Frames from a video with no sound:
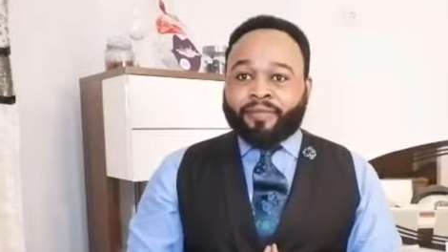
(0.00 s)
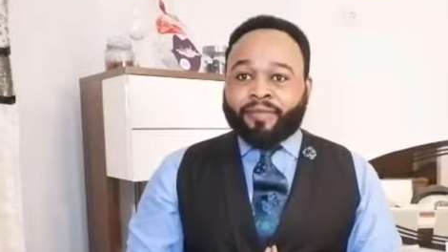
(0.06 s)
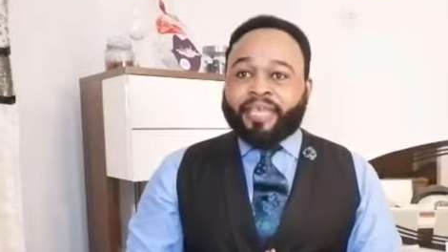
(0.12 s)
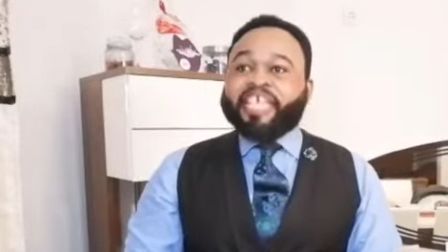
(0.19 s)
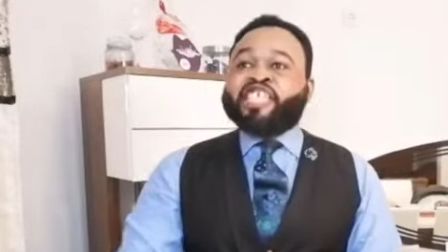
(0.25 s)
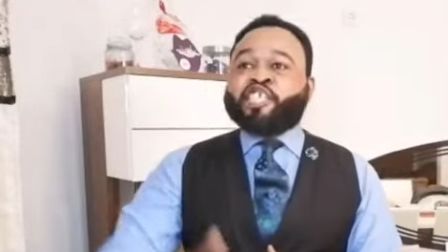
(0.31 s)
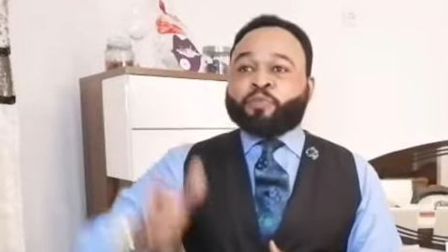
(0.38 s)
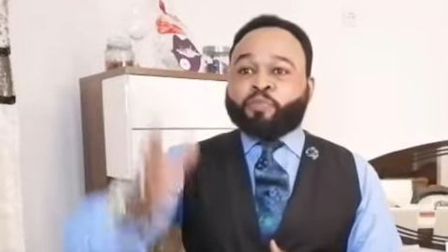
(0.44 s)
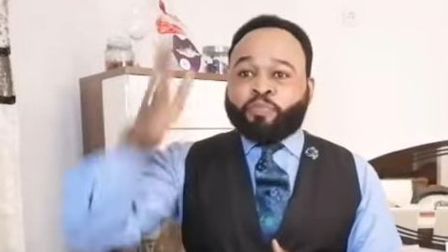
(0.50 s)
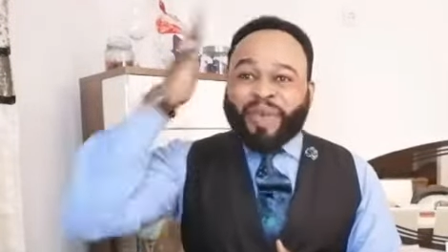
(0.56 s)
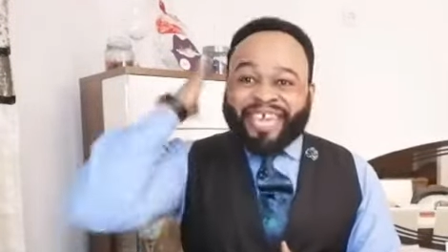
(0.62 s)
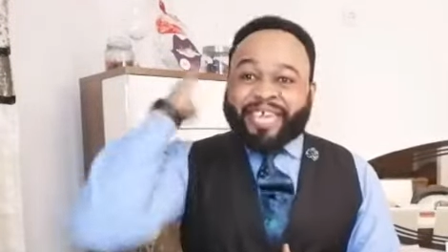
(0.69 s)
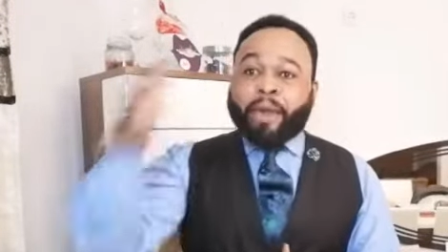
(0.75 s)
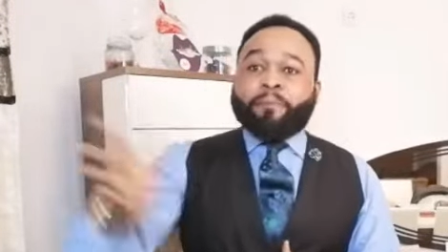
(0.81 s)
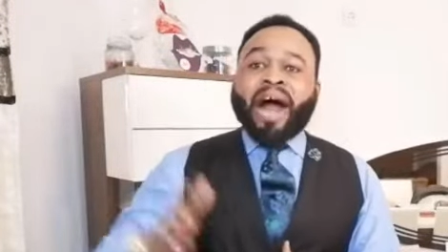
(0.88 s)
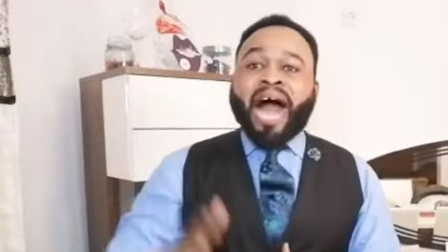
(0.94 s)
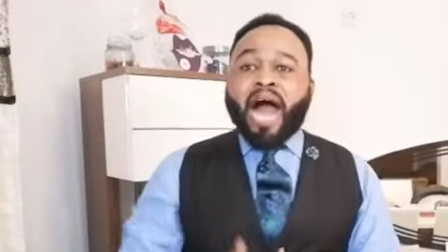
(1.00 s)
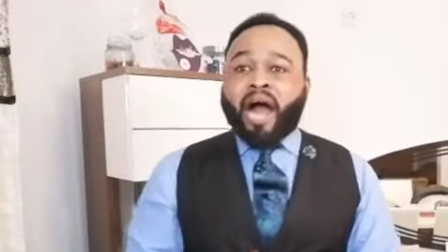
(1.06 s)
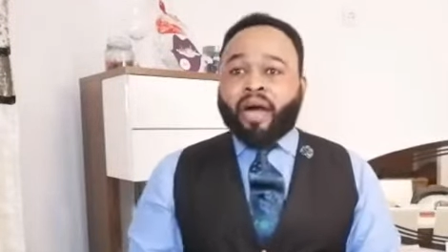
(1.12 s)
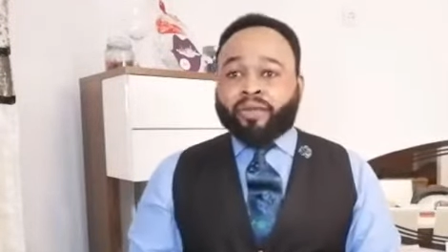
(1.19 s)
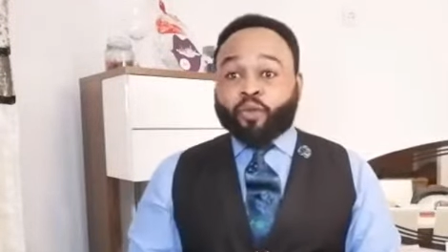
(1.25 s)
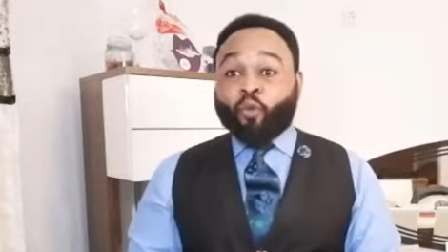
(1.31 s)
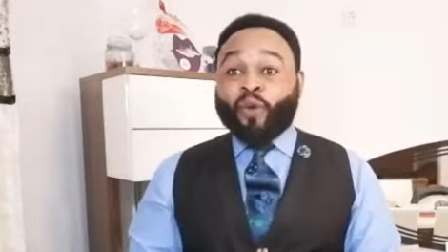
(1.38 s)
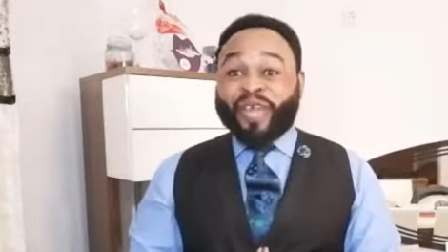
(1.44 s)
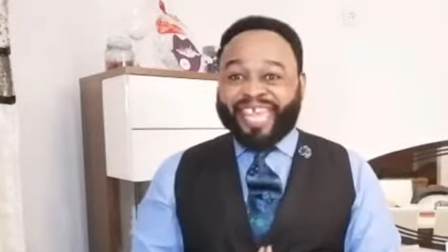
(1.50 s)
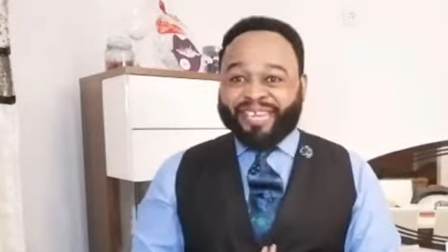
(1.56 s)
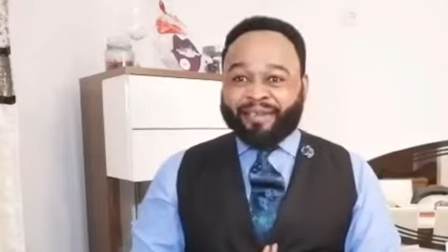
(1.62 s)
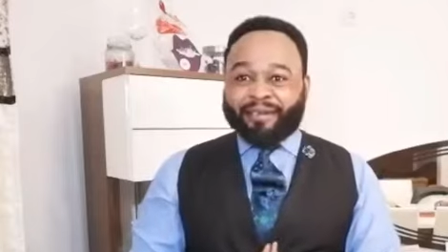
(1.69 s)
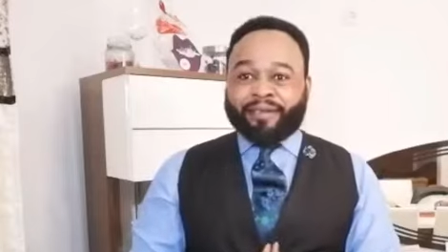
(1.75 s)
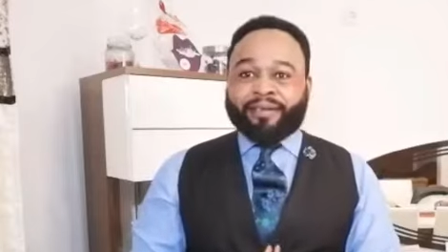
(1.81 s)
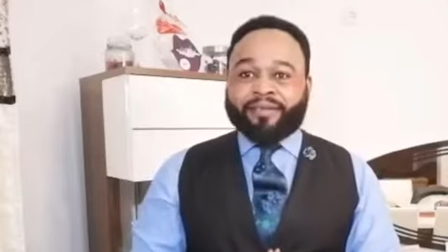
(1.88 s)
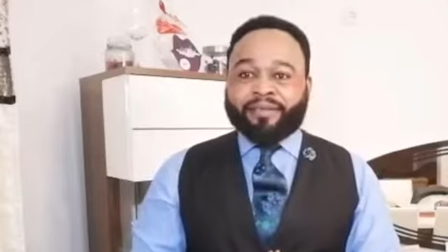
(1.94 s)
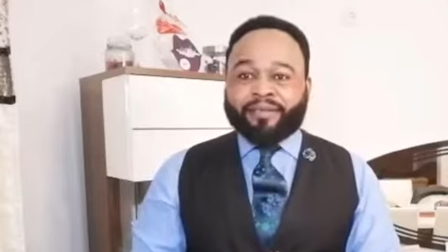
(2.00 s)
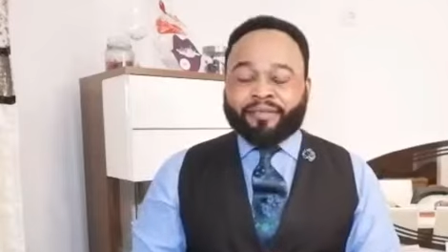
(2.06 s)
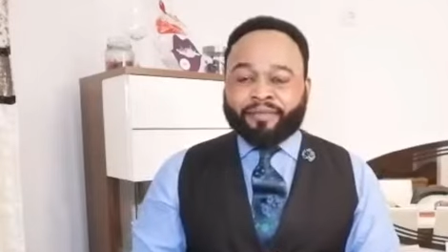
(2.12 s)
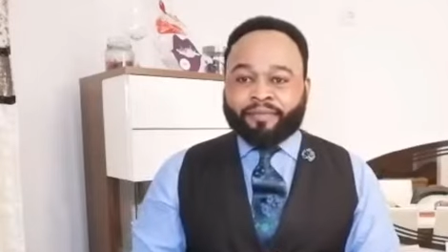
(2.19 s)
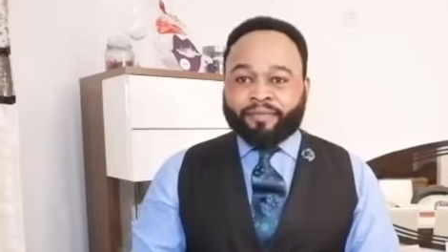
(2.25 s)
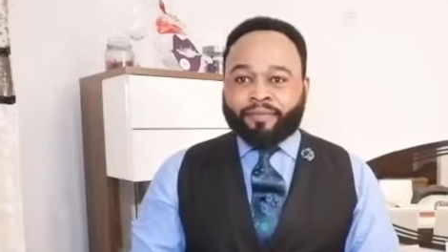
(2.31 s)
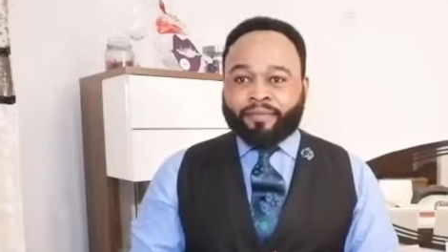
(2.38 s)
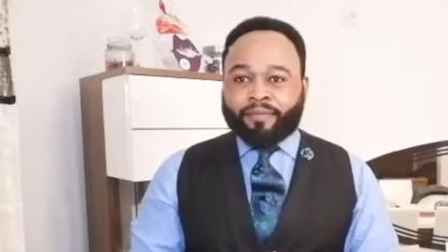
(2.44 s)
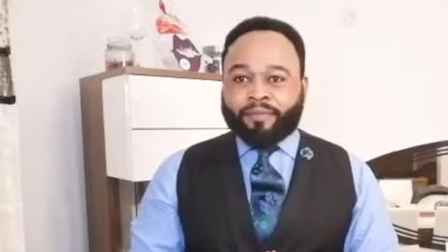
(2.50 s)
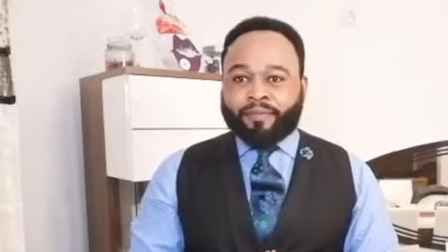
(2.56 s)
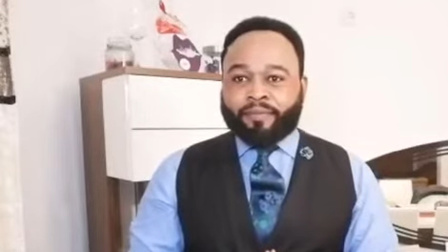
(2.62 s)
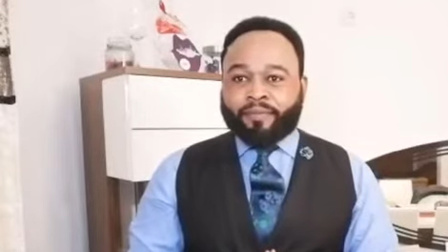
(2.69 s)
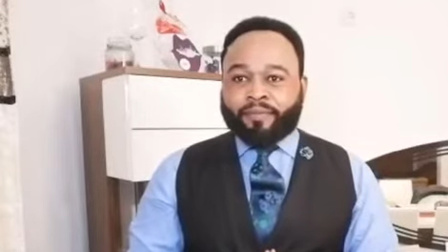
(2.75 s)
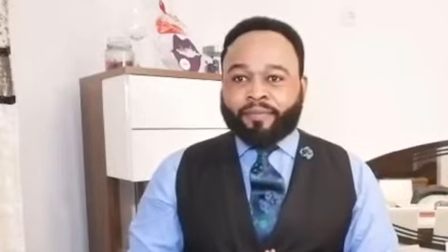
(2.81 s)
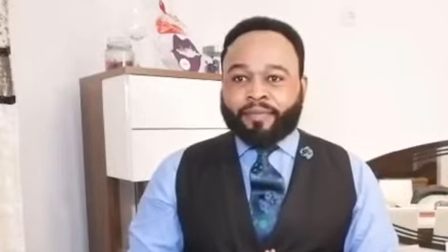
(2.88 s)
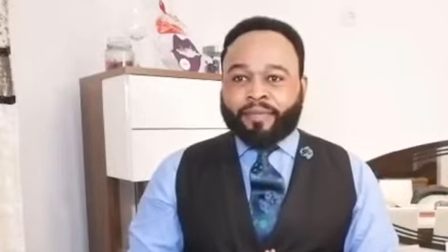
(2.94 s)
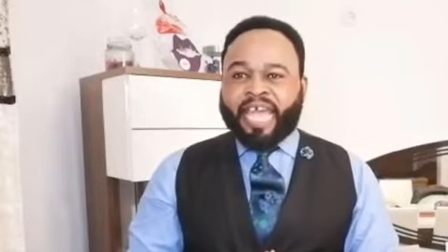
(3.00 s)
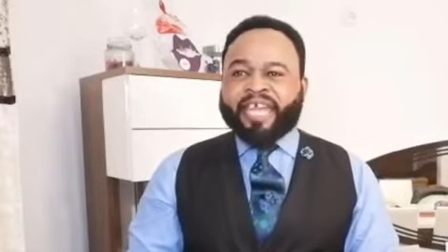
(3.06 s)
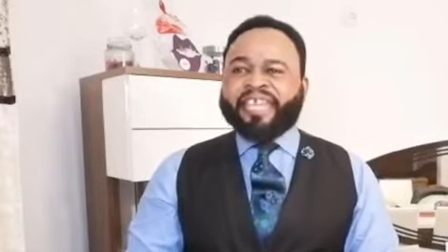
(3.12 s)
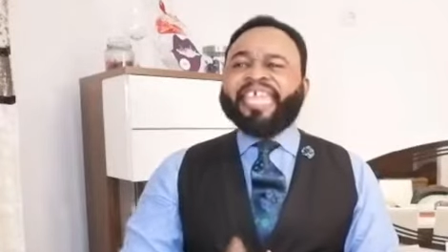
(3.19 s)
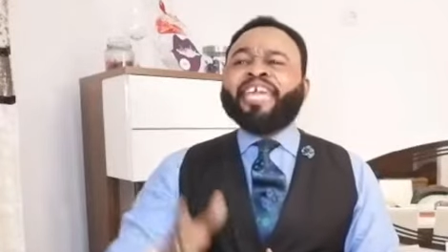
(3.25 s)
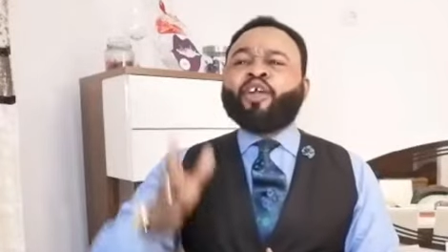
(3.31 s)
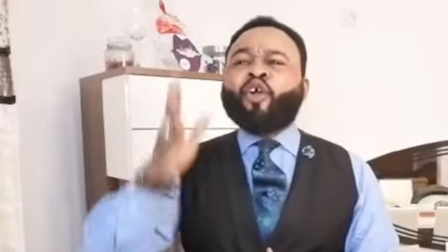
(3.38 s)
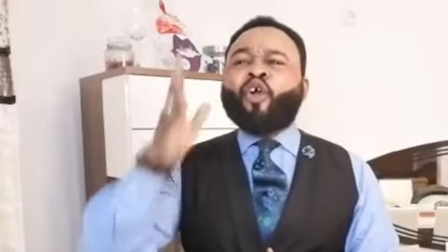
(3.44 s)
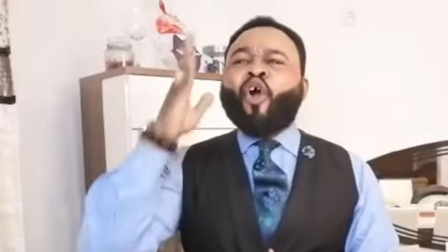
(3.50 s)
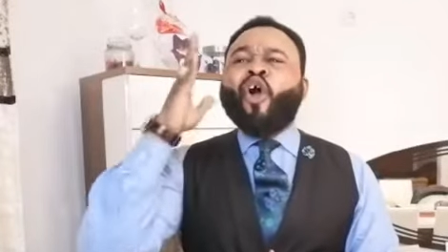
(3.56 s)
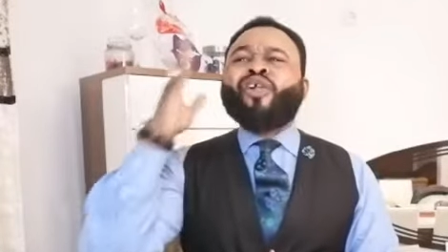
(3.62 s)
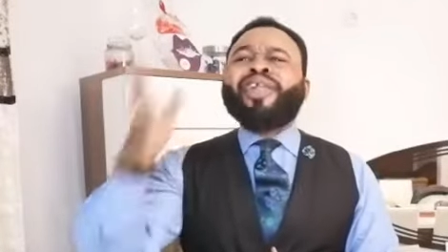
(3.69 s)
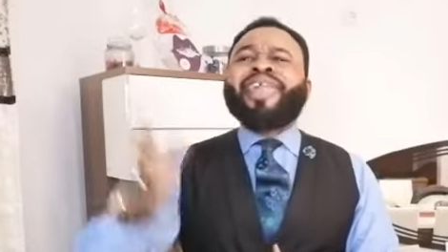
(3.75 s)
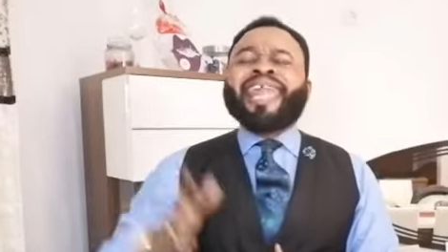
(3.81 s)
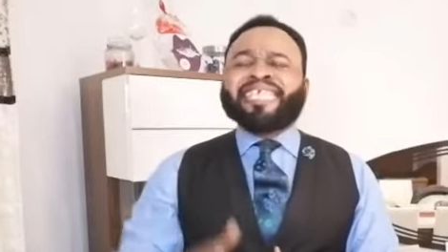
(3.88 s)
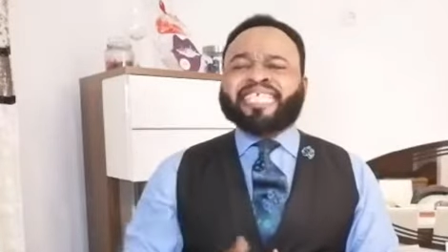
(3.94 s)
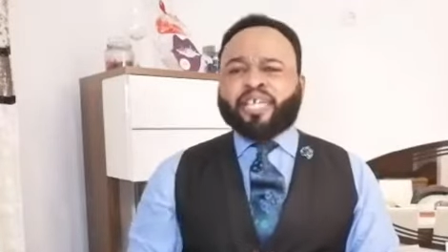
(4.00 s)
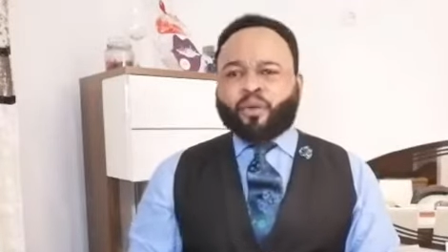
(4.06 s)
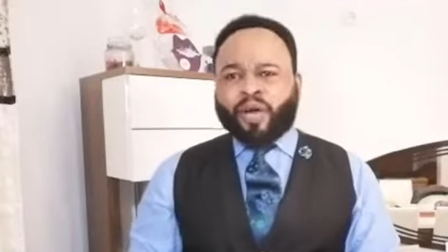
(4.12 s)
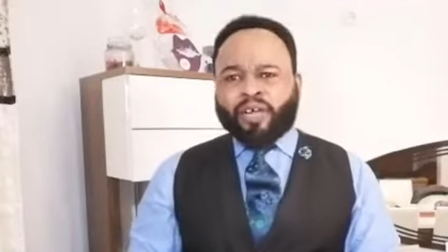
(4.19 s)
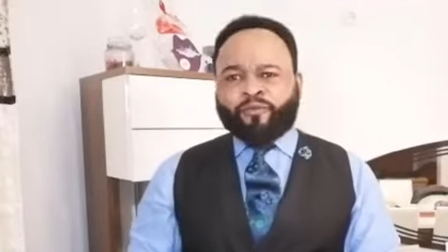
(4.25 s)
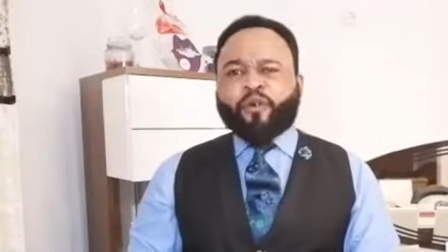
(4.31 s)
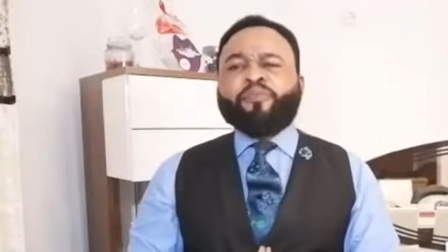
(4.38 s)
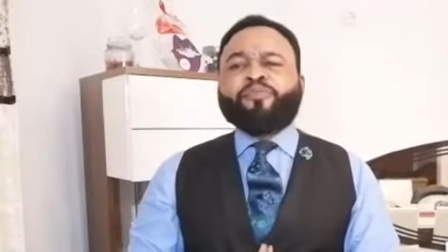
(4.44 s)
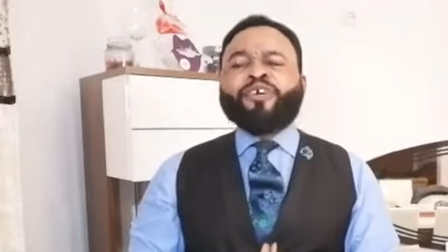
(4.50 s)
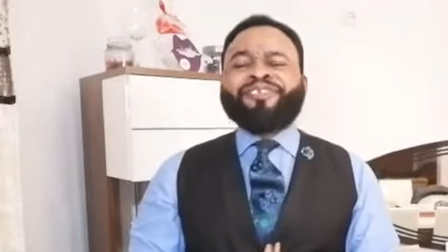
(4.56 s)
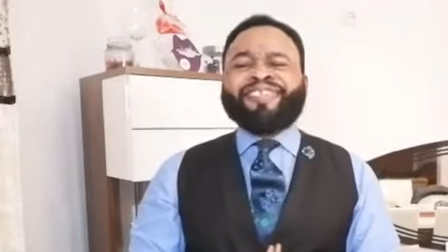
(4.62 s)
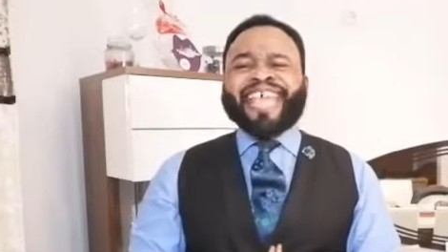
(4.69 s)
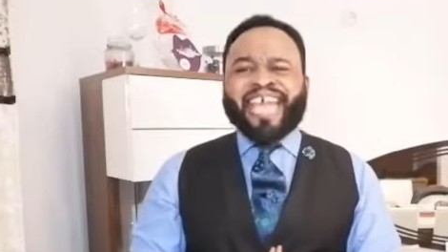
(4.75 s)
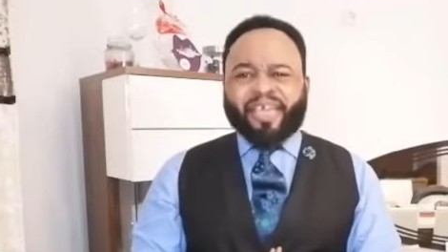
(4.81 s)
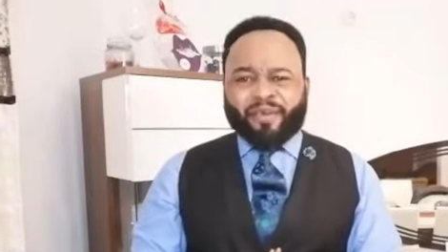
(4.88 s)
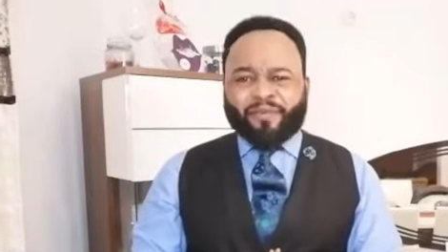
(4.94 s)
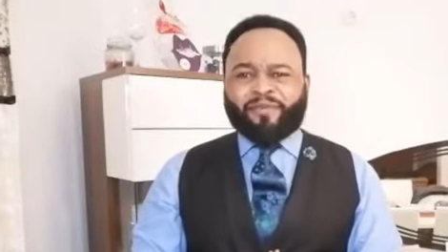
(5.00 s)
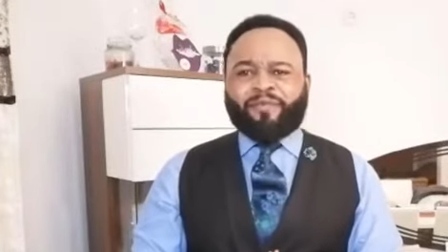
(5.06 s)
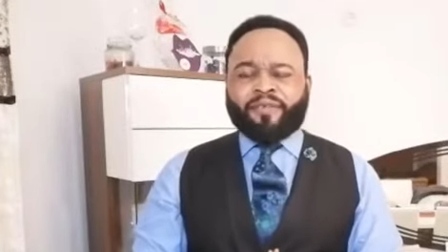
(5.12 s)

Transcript: He speak about wind, and He called Lazarus from the dead.